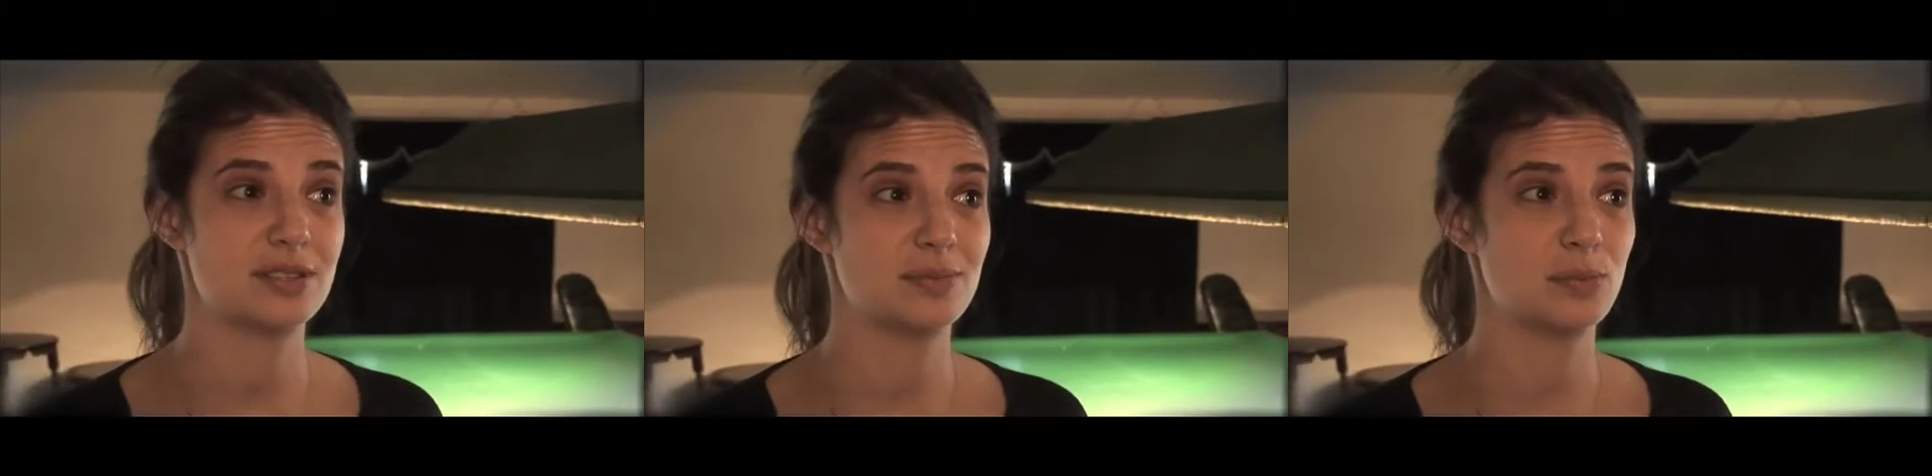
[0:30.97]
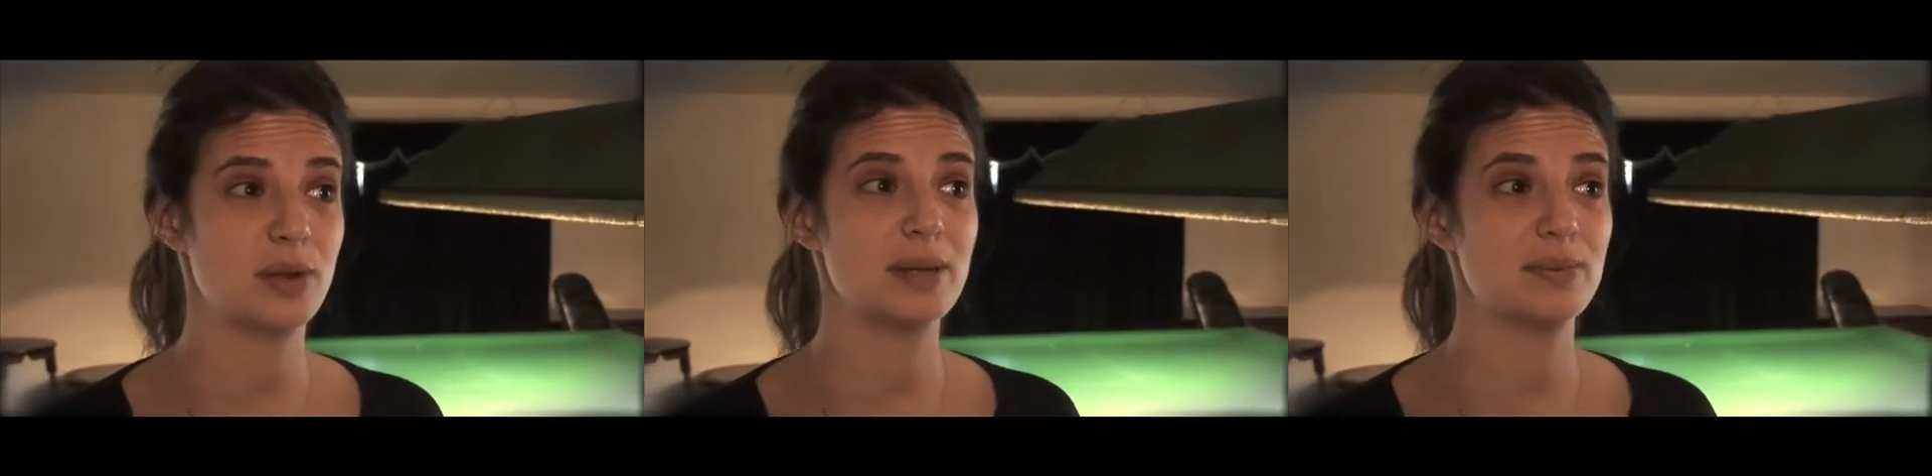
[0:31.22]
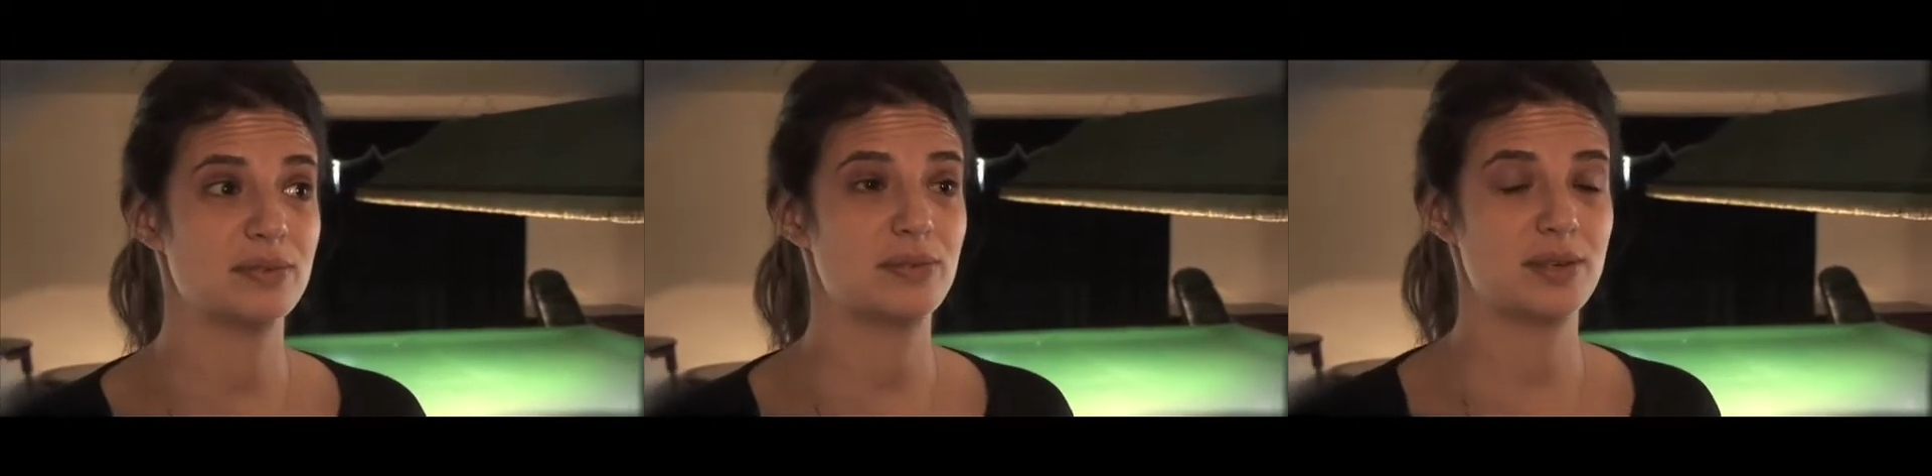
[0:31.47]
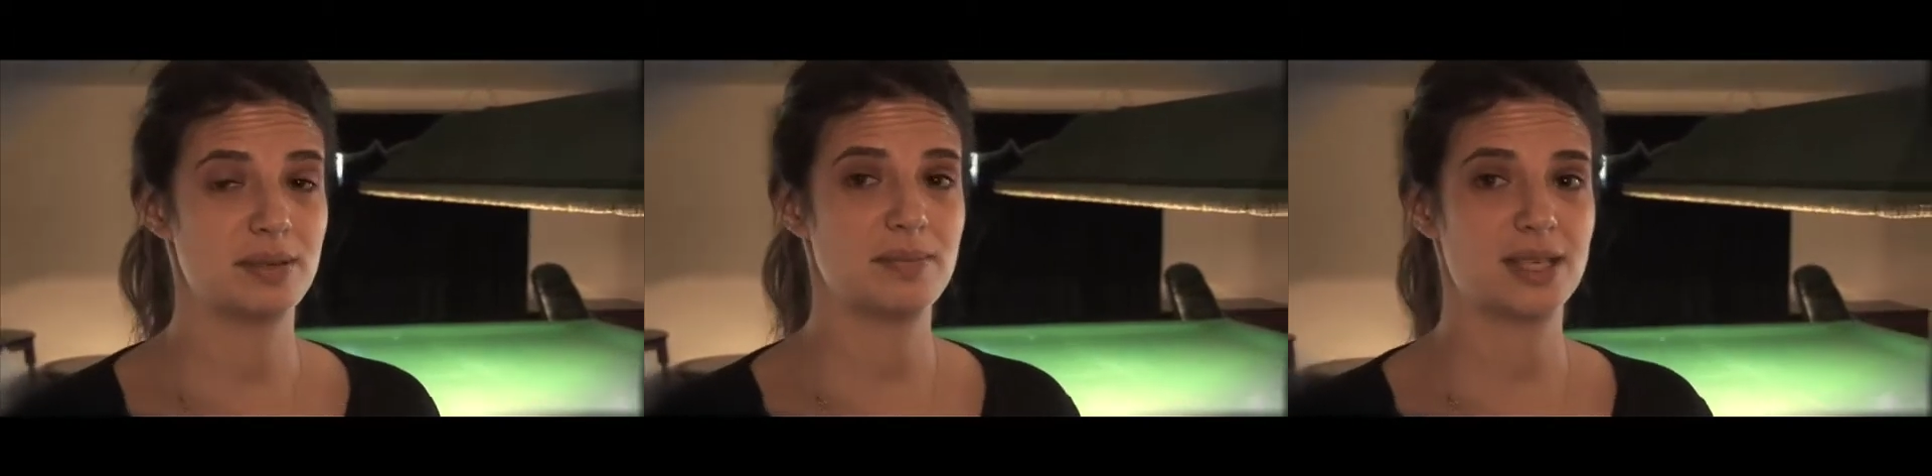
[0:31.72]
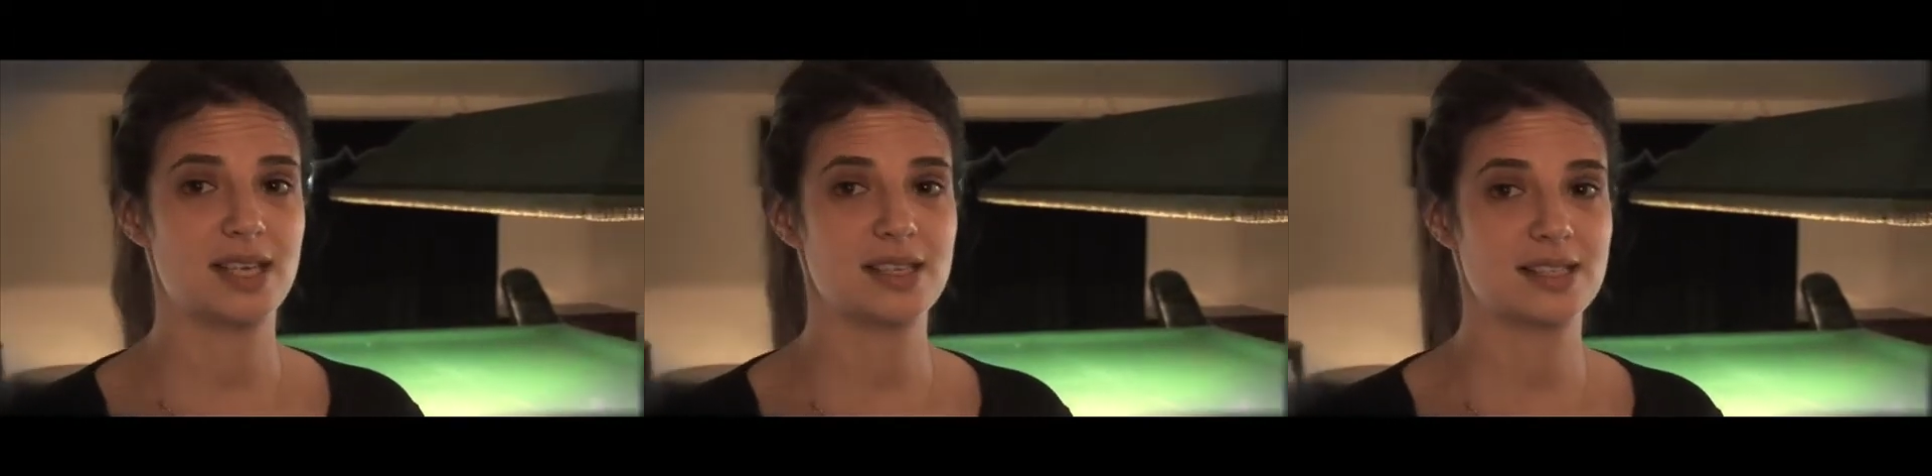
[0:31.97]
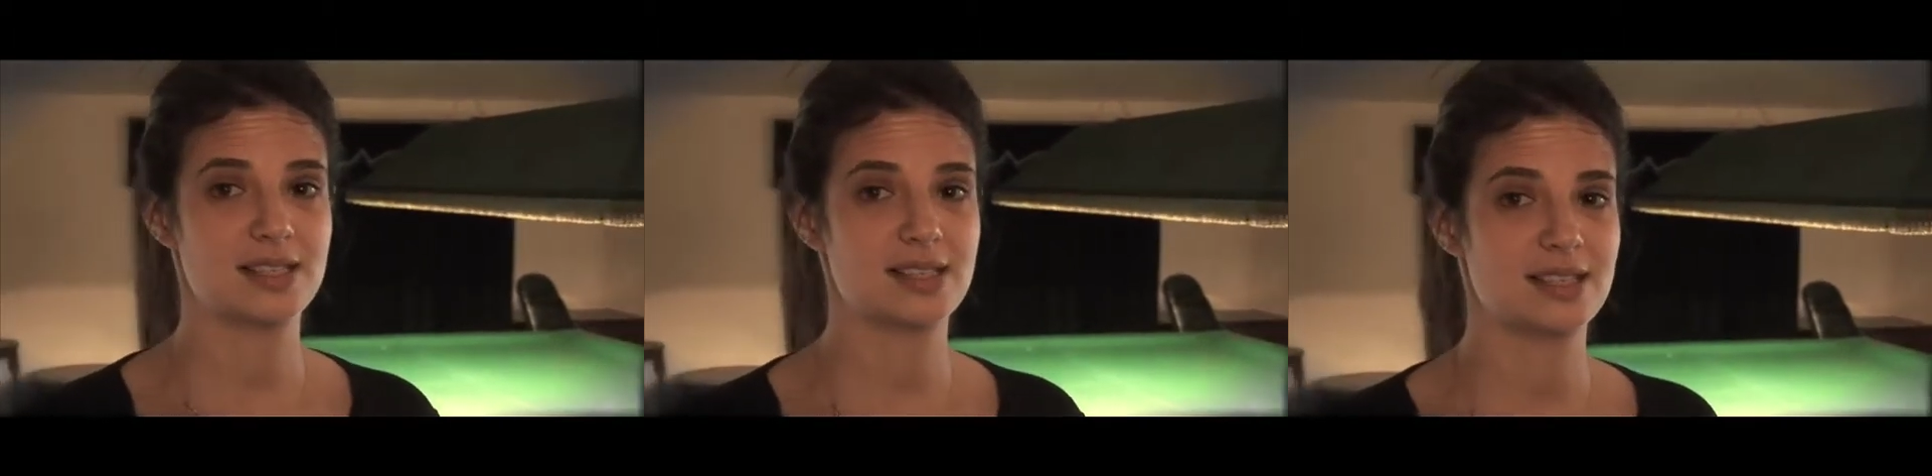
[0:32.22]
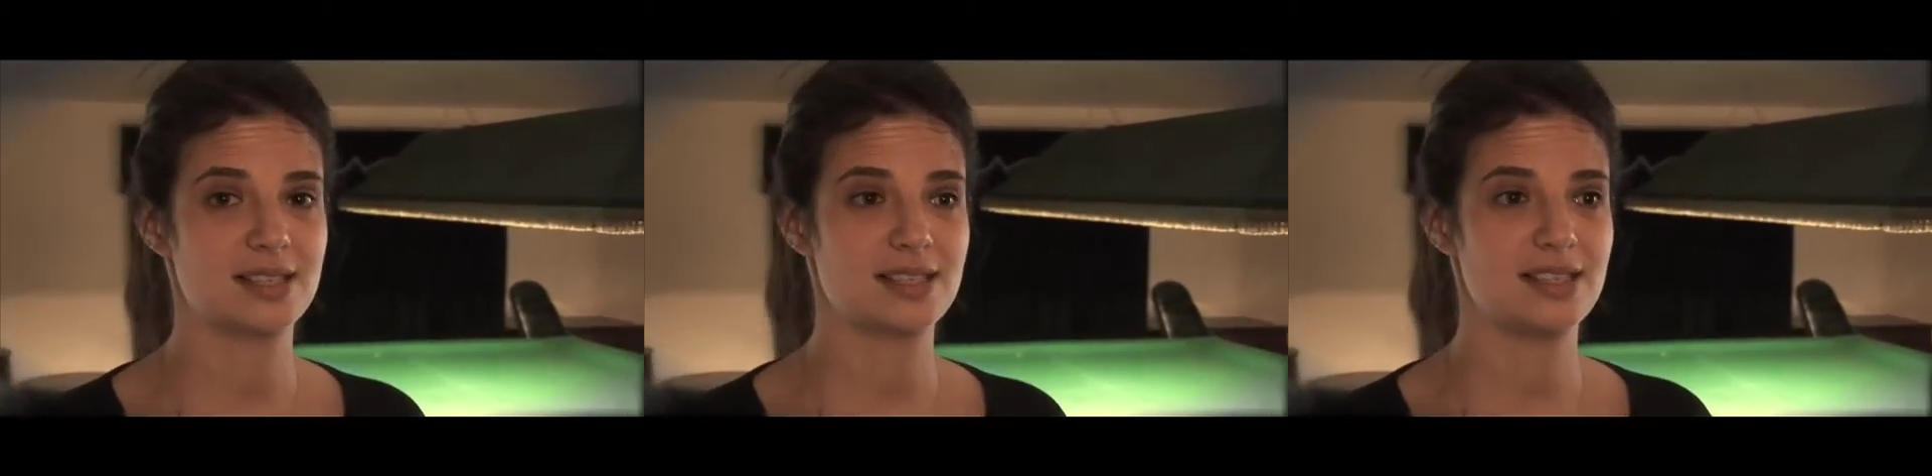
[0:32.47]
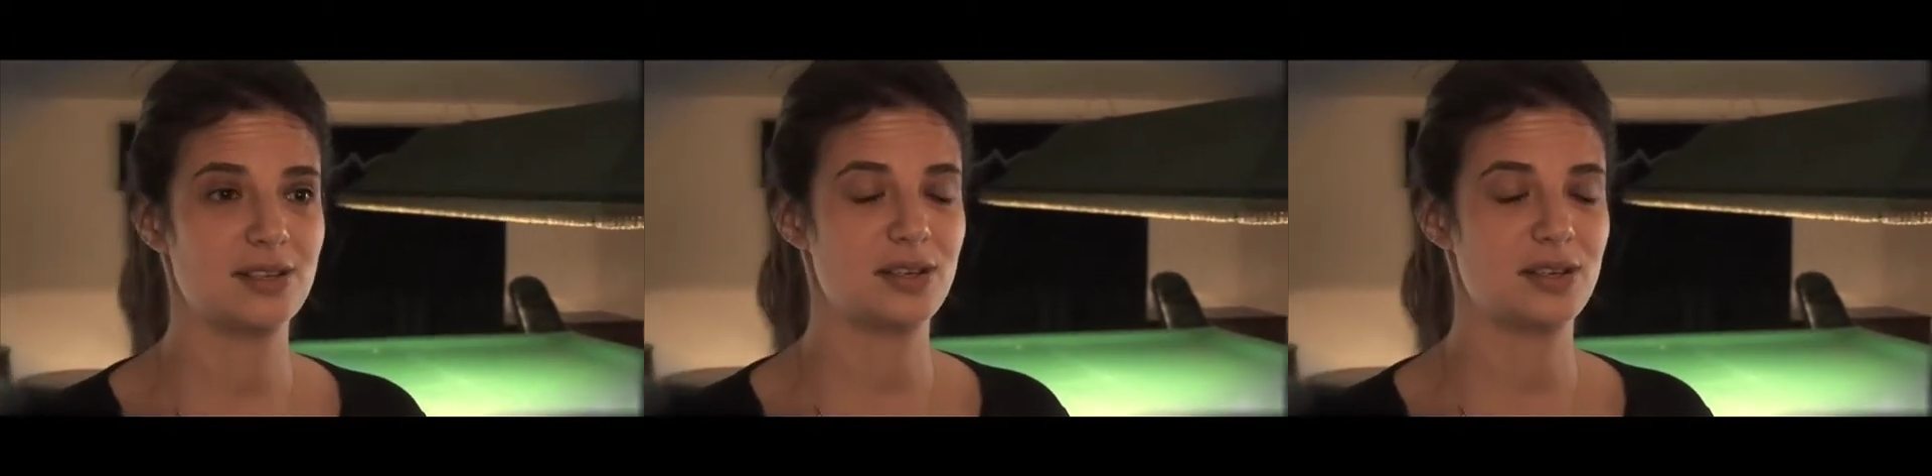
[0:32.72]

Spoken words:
way before anybody else's because,